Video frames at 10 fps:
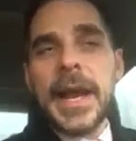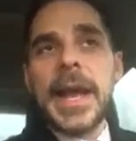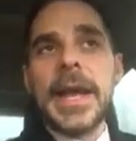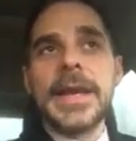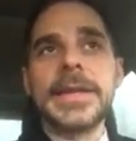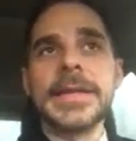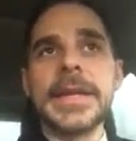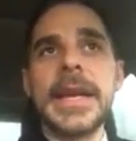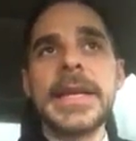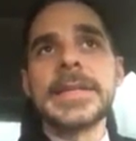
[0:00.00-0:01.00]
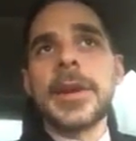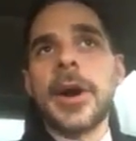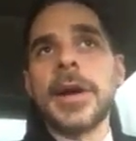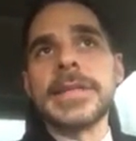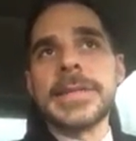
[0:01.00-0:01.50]
And it has
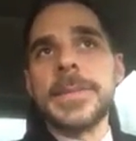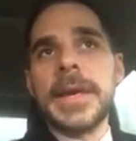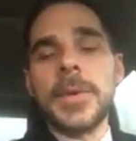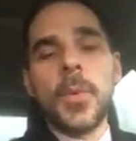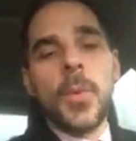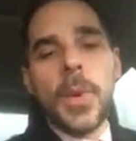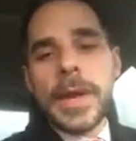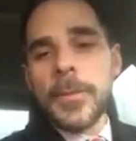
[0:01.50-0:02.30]
cost me way